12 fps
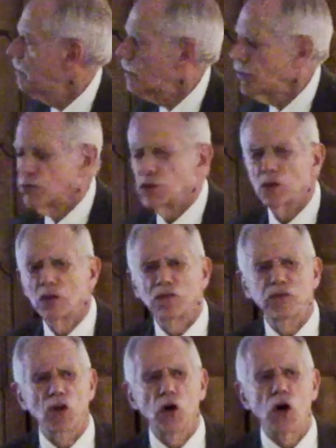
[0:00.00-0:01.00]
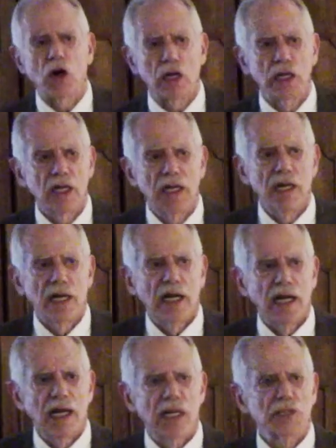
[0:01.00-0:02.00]
for the rule of law
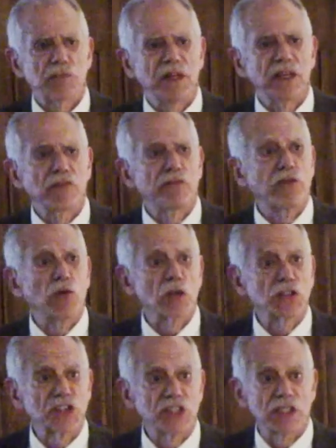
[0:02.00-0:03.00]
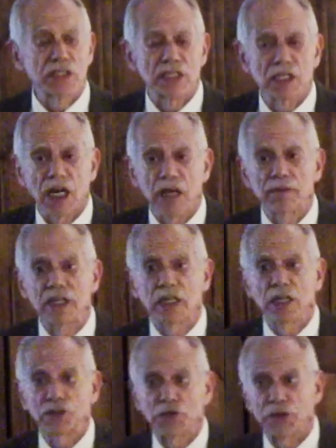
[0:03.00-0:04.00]
has been enforced since the time the
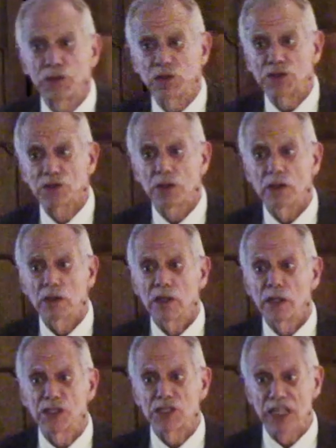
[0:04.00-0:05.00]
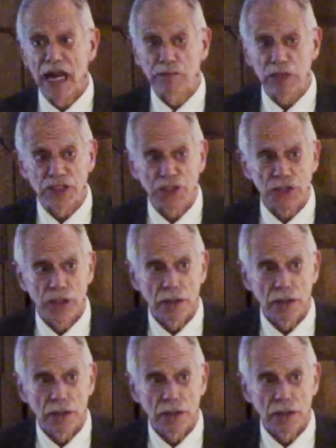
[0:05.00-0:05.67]
country was established.